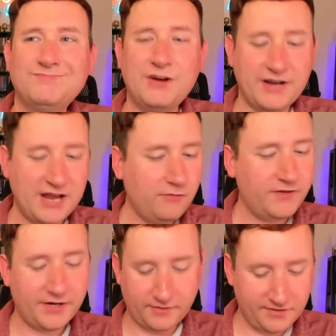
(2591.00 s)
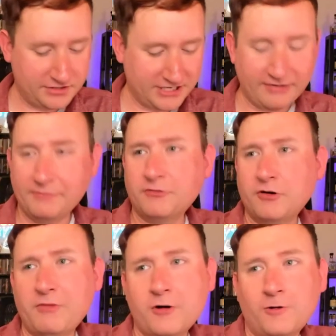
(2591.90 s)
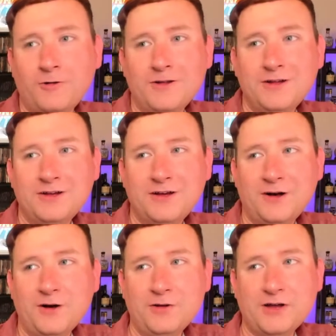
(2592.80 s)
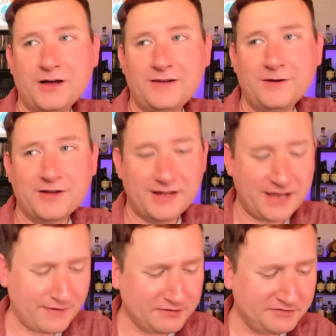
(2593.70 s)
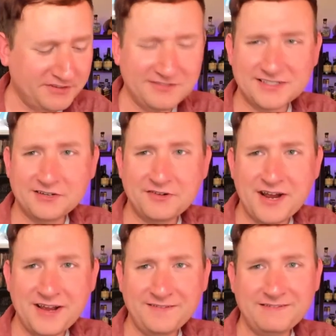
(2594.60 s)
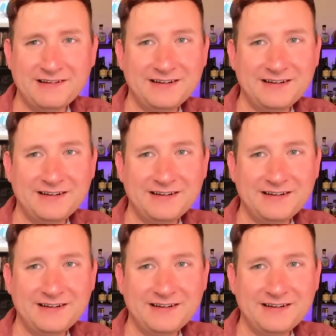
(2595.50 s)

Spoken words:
I'm very confused. Did I grab the wrong bottle? Hold on. Have I reviewed this already?